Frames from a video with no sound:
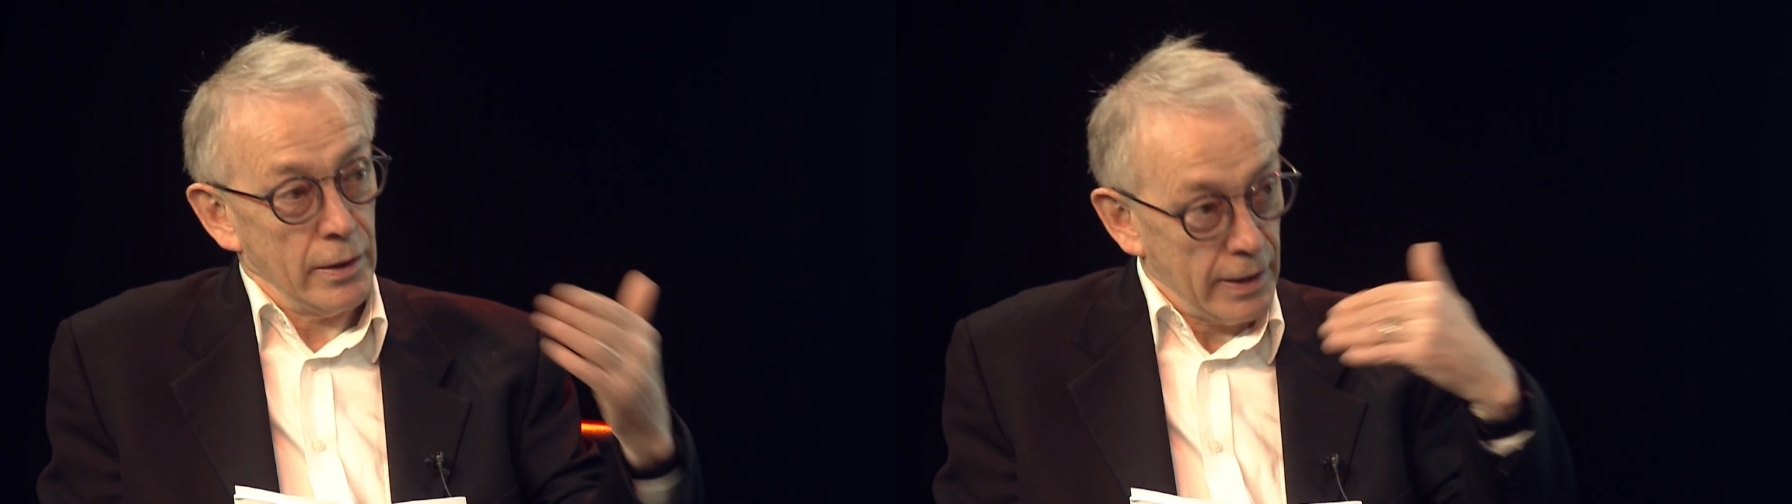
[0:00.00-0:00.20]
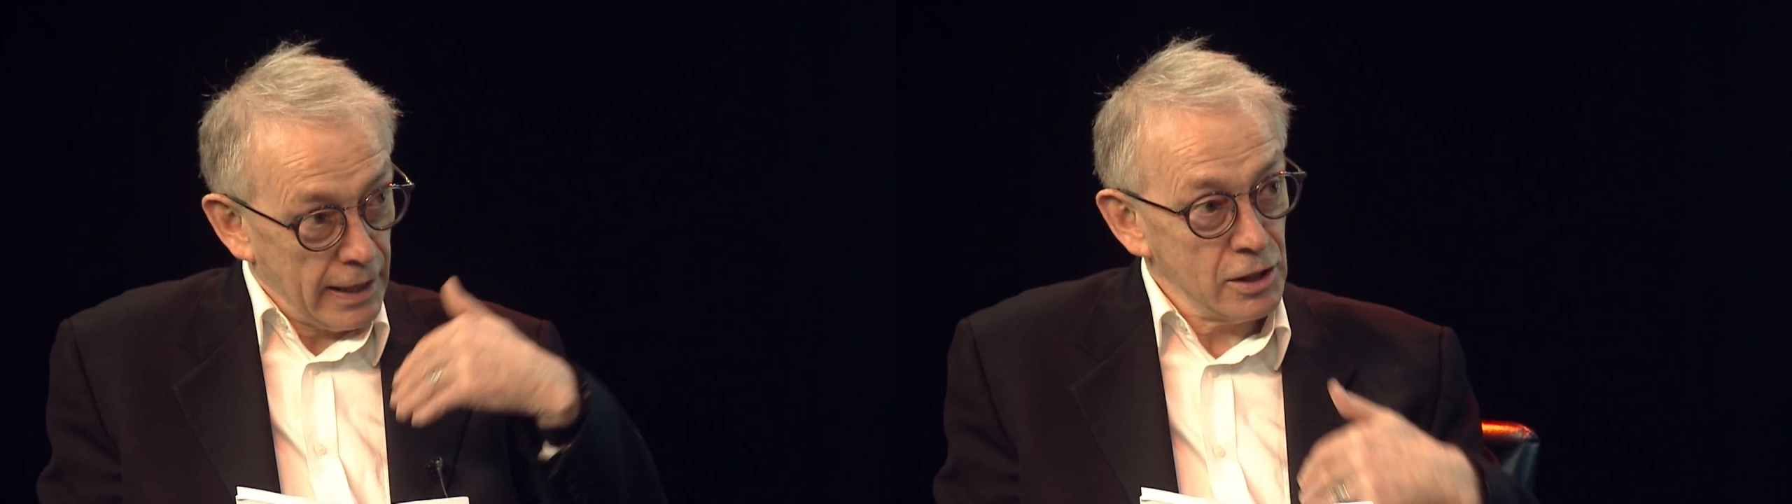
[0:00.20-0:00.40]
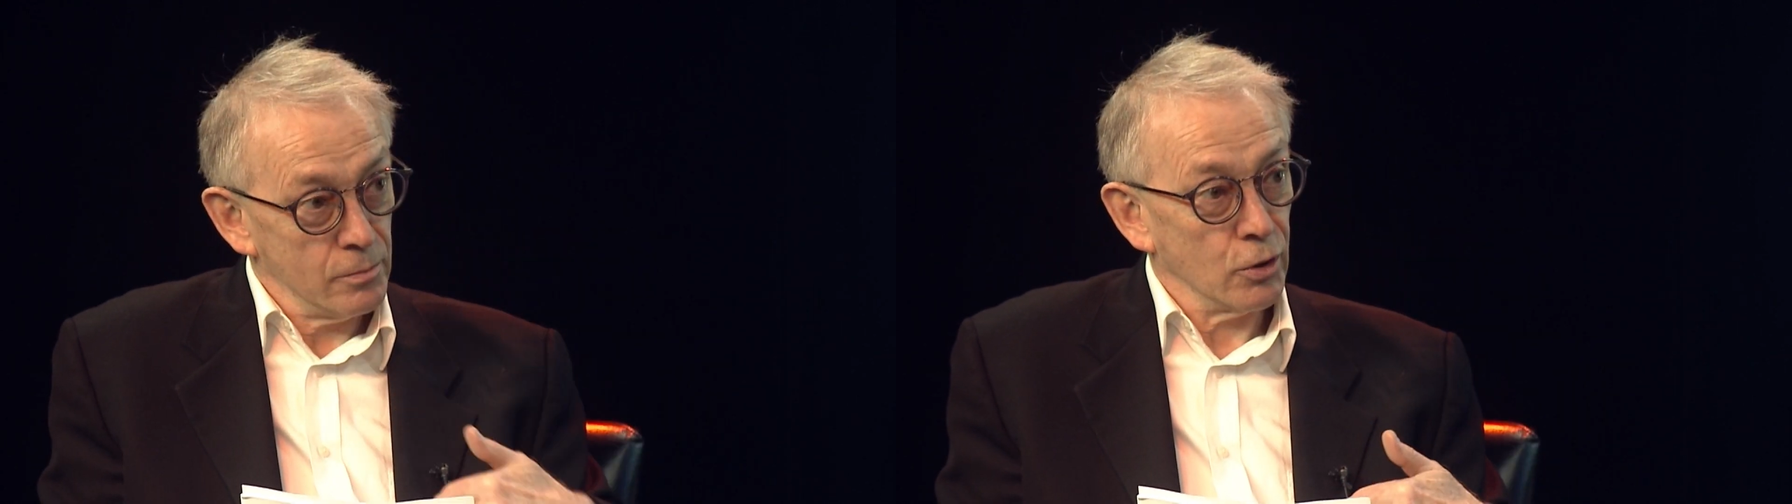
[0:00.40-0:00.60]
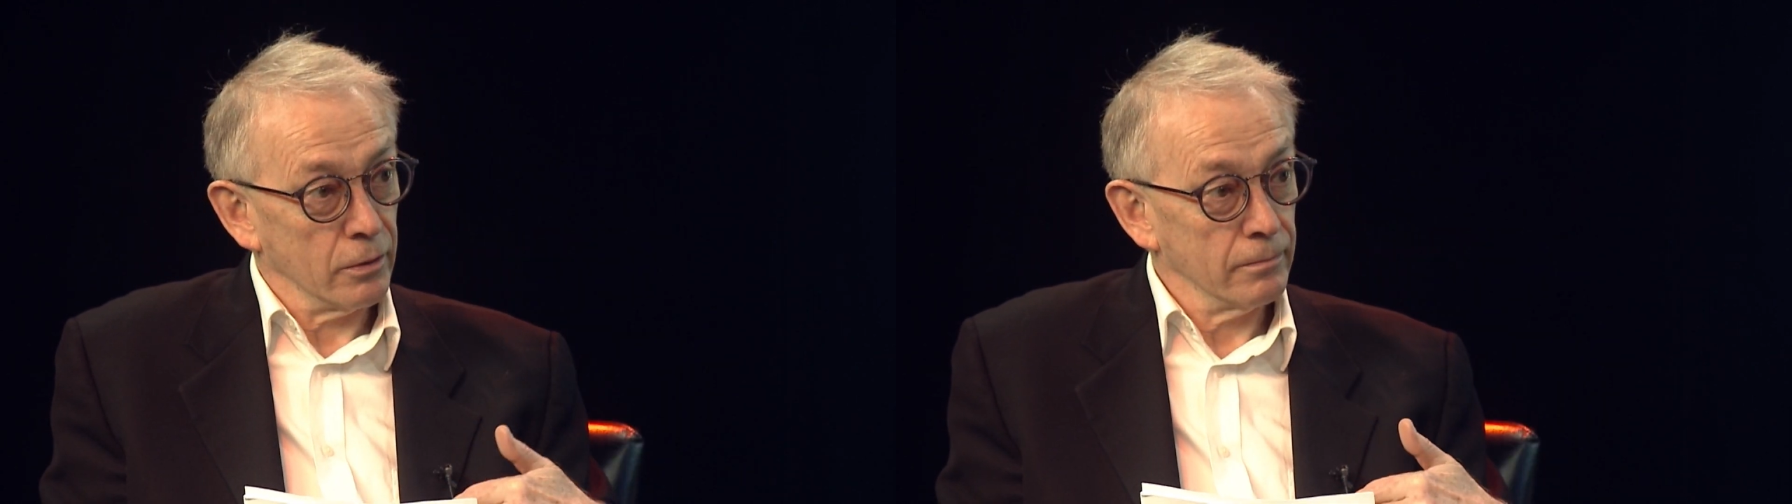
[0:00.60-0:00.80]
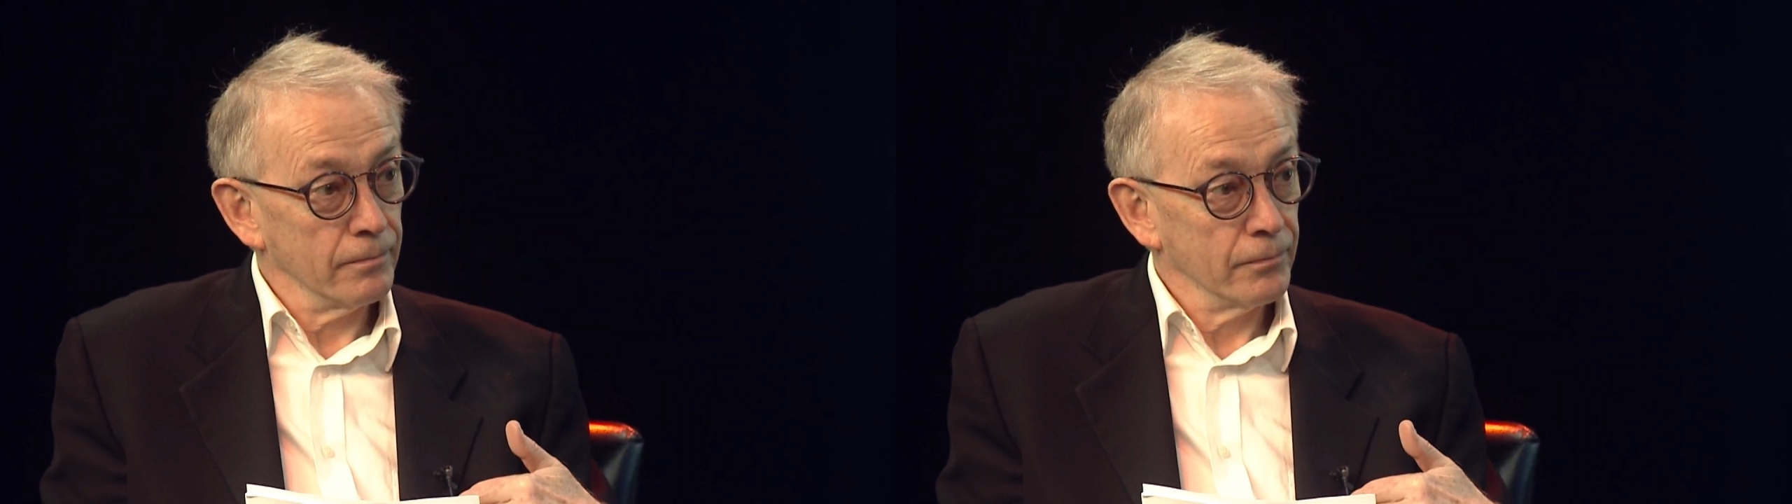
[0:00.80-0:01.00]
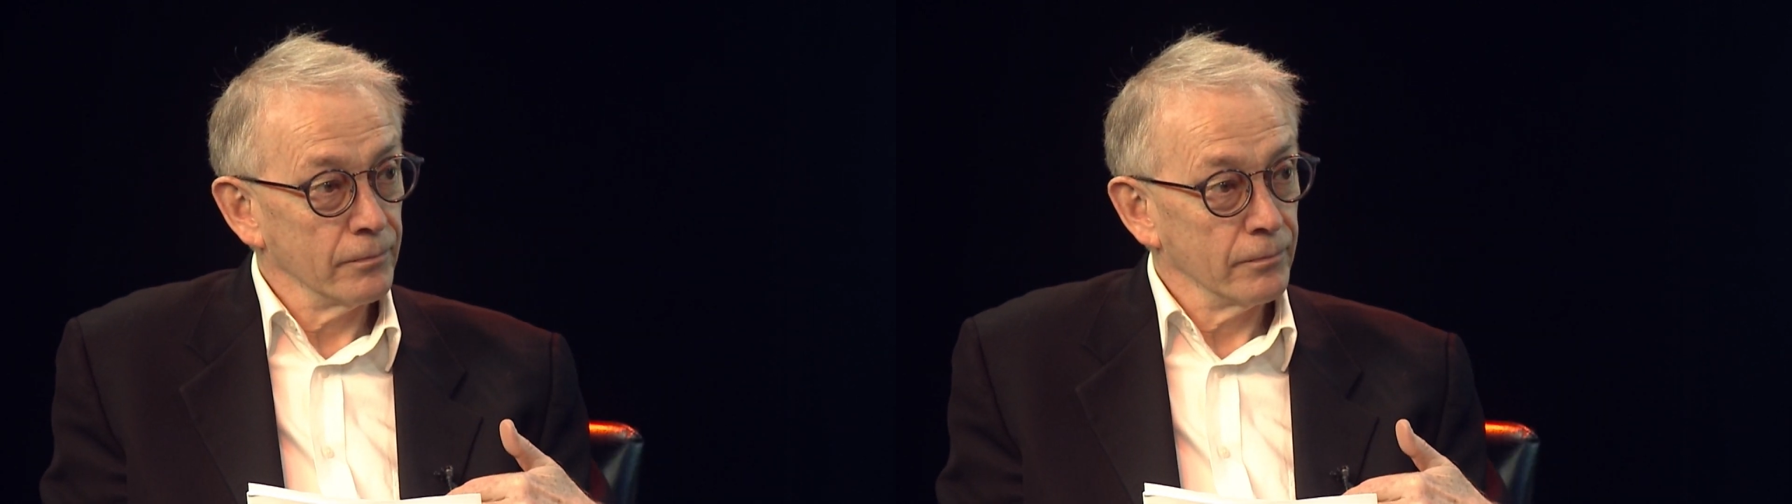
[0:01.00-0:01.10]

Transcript: We're the hegemon.